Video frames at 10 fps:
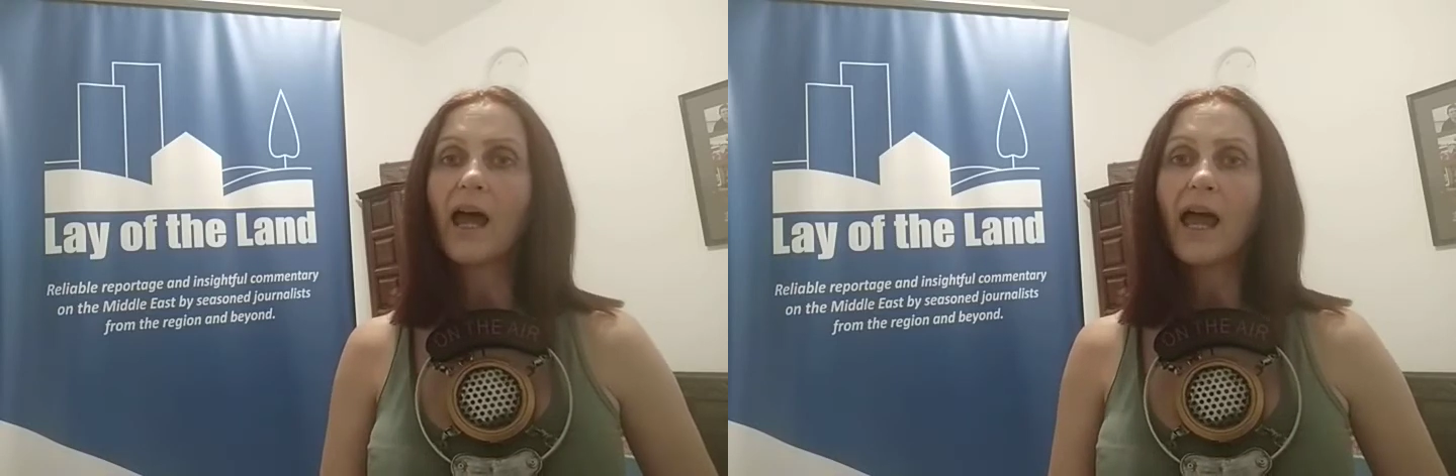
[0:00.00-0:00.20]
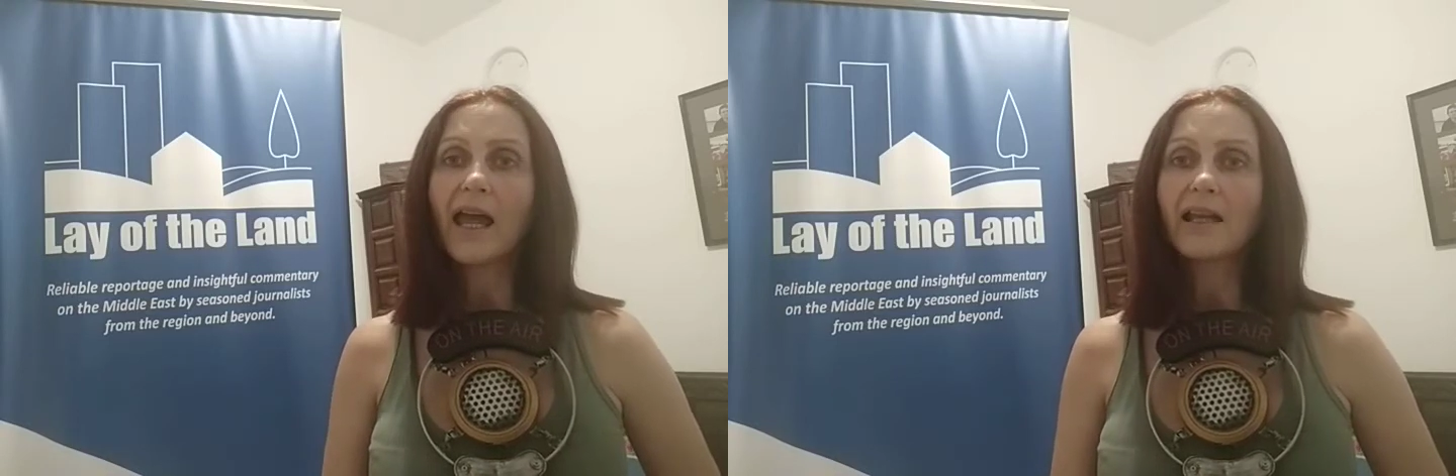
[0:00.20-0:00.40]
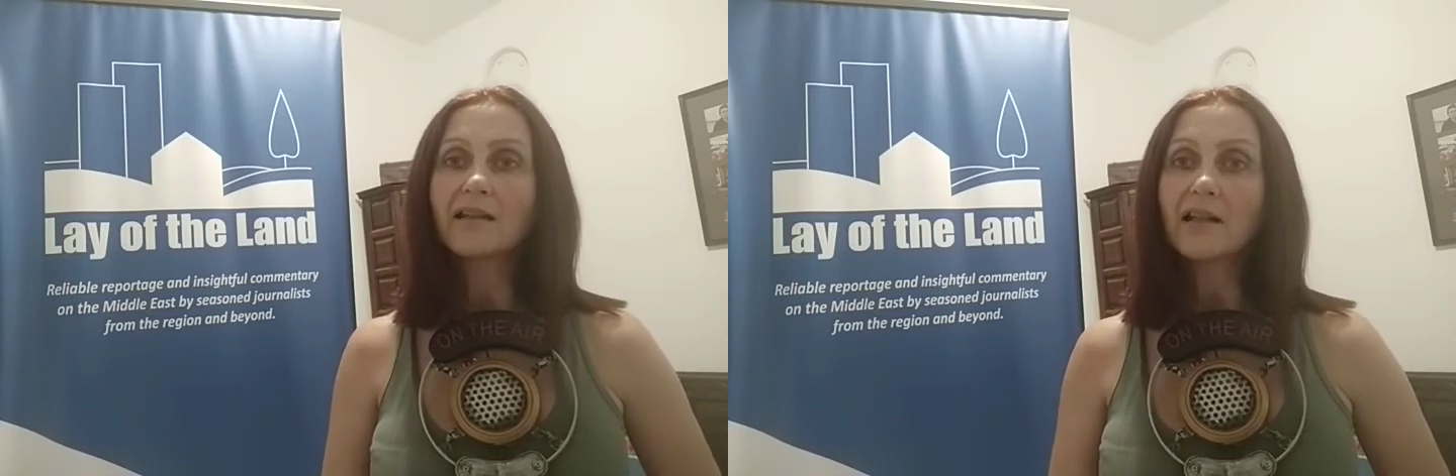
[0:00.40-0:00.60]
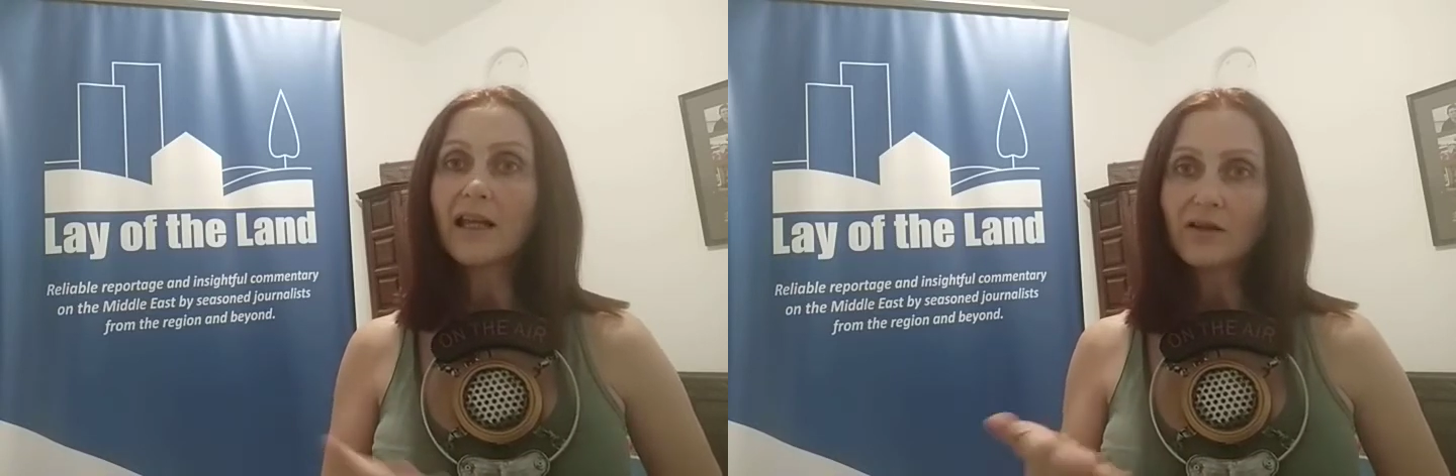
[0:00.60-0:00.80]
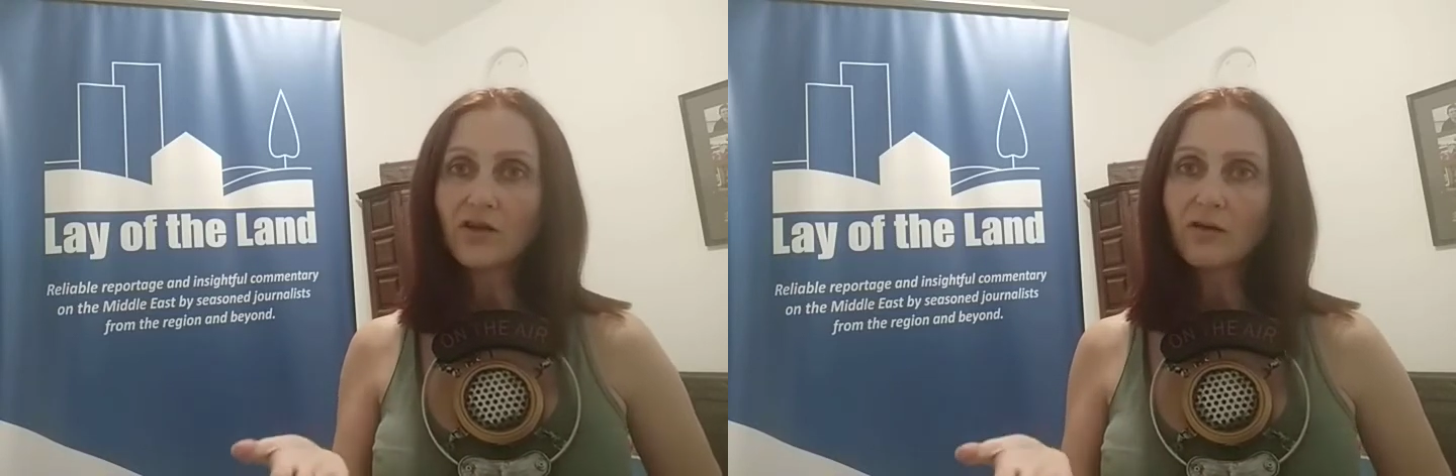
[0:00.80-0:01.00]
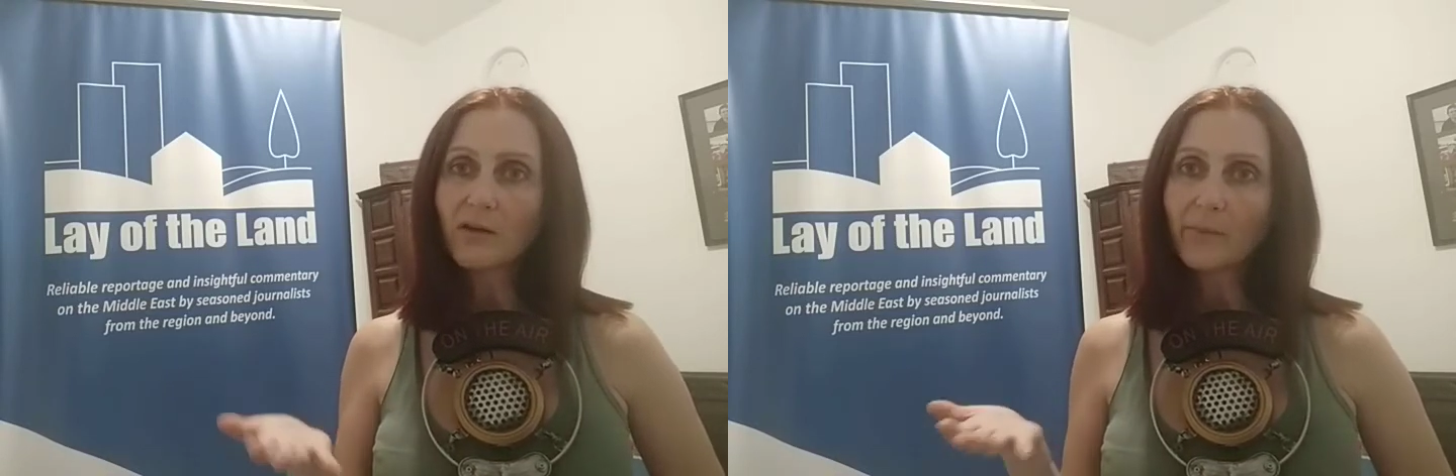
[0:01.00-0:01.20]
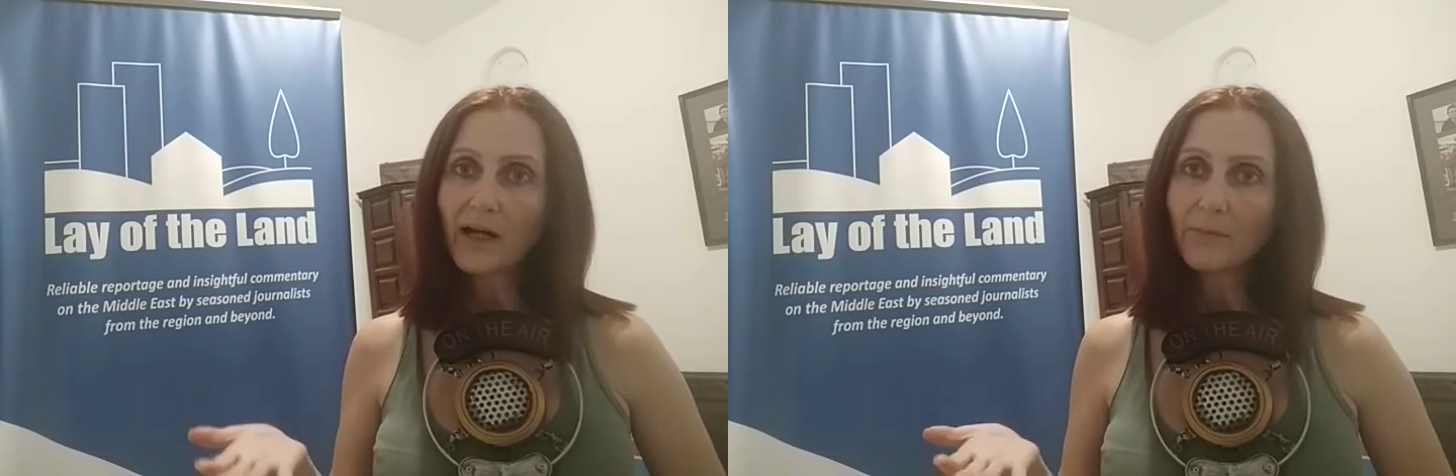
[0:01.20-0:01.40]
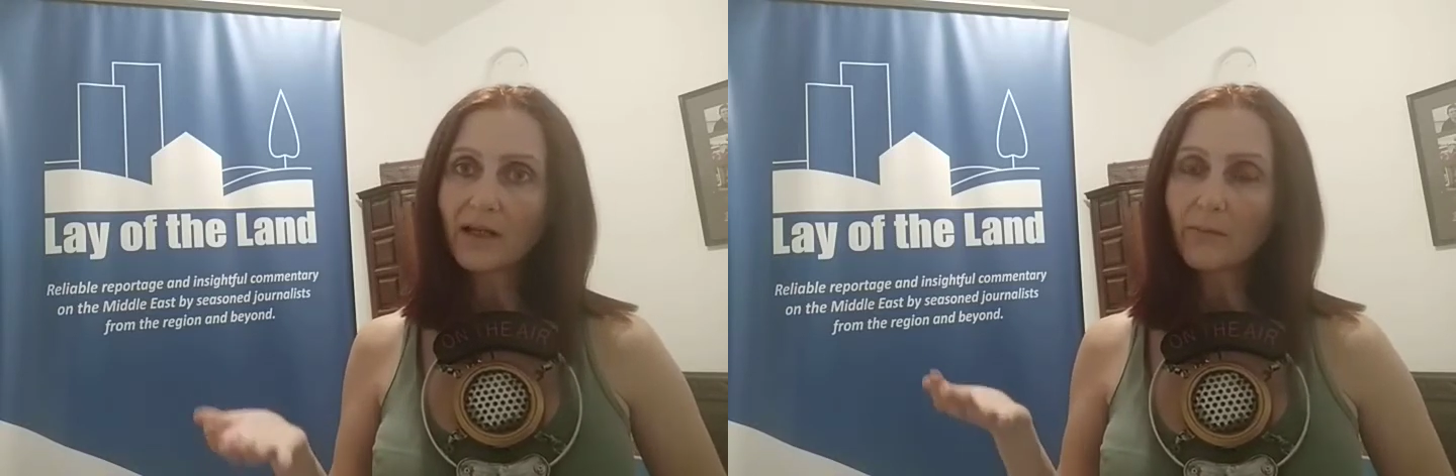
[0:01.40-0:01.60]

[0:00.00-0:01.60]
and let you, the public,